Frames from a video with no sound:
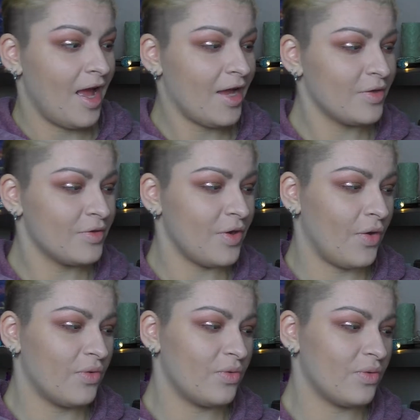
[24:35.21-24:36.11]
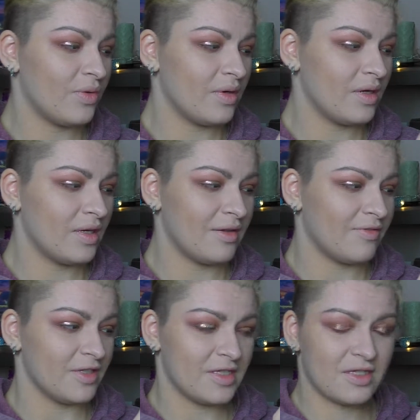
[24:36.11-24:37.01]
I don't know
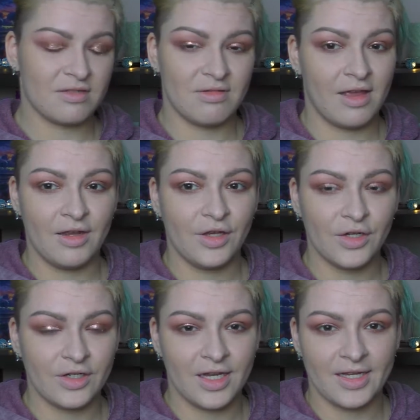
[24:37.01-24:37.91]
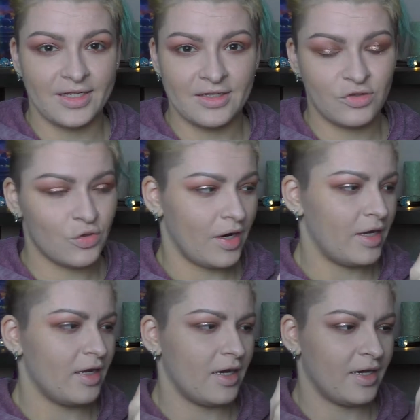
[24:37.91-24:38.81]
if it's any good. I didn't try
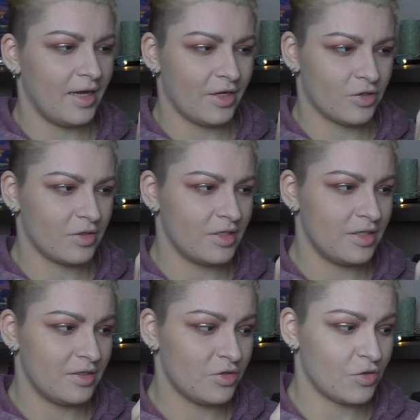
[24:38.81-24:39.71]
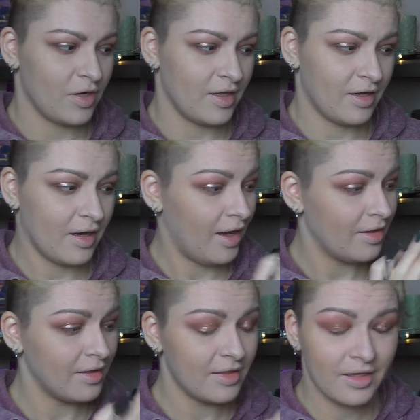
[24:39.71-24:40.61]
it. I actually didn't try the
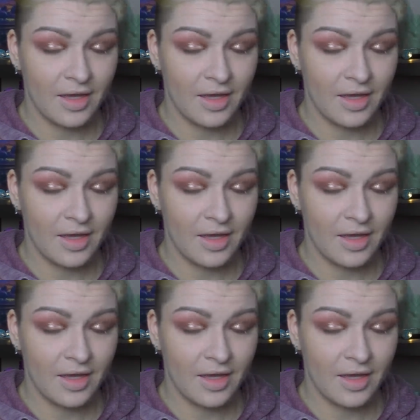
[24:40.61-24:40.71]
highlight